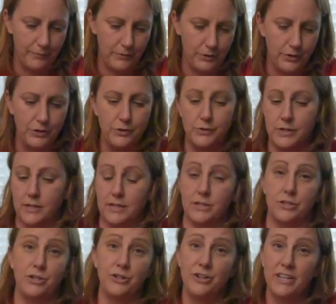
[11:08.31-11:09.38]
You could use it as
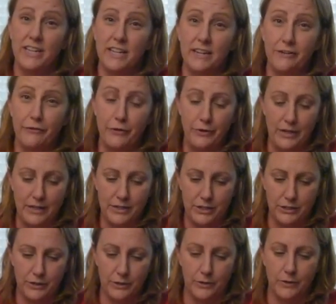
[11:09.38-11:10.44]
a tourniquet if you need
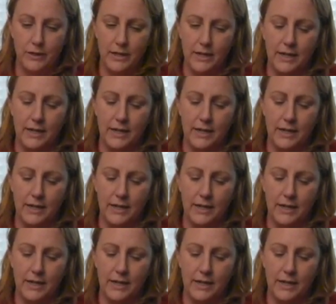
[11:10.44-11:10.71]
to.